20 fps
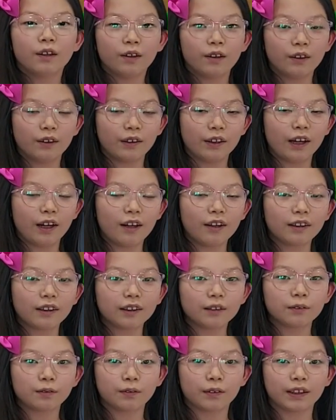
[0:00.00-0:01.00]
On
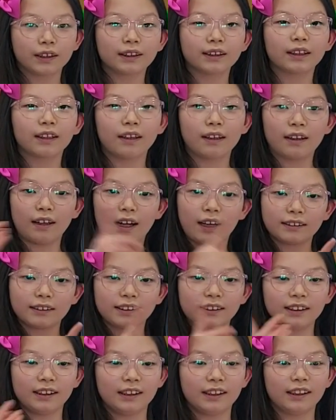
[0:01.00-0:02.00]
August 1st
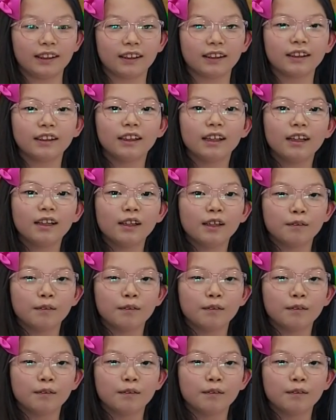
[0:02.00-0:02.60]
last year,